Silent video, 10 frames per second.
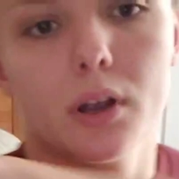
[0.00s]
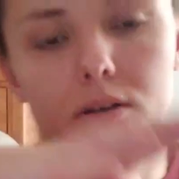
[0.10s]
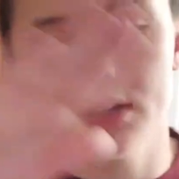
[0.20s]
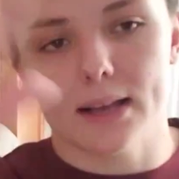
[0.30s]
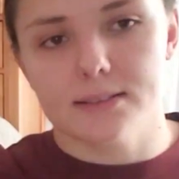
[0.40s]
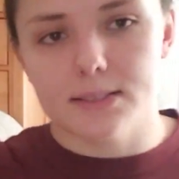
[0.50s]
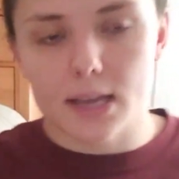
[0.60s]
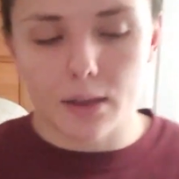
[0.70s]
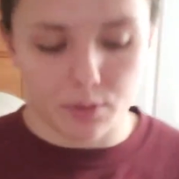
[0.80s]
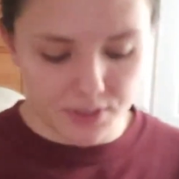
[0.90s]
Lastly,
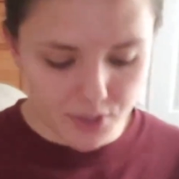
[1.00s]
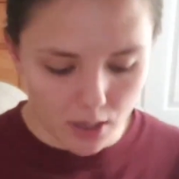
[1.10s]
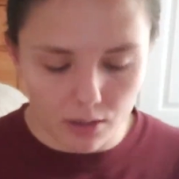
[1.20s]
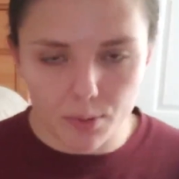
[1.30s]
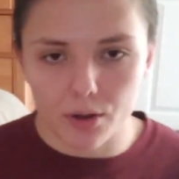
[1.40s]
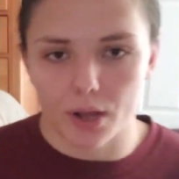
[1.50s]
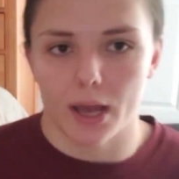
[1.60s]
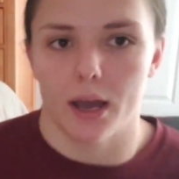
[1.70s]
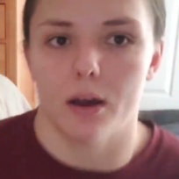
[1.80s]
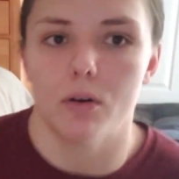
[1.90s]
I want to talk about
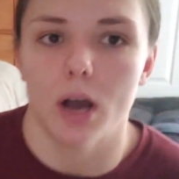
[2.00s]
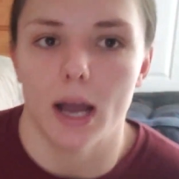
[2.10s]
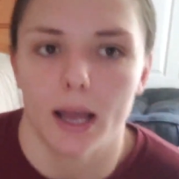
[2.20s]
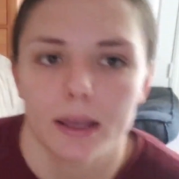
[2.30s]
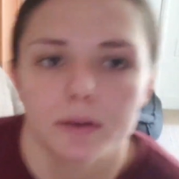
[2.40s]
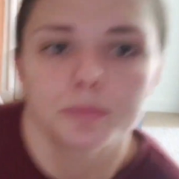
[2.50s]
how I